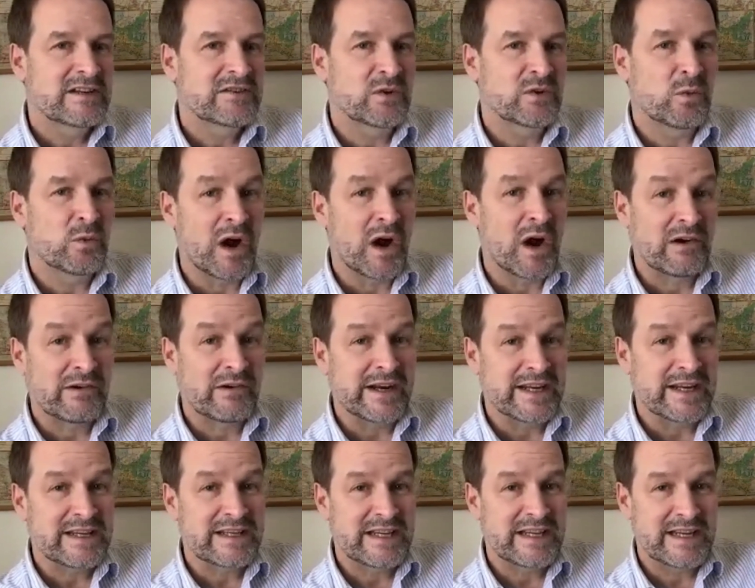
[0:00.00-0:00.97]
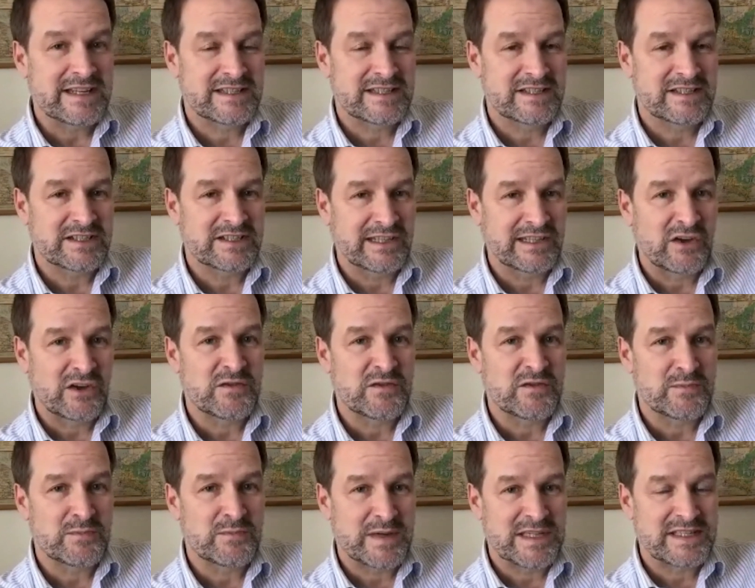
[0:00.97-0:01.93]
The worry is that a lot
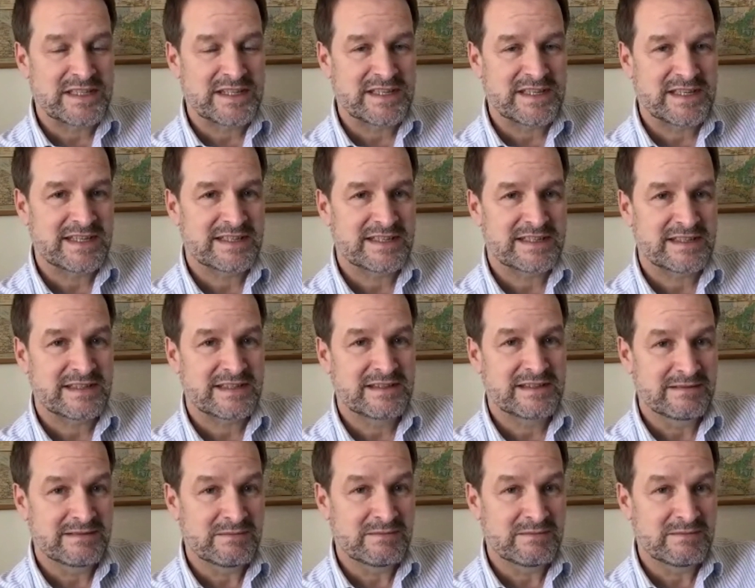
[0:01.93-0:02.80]
of businesses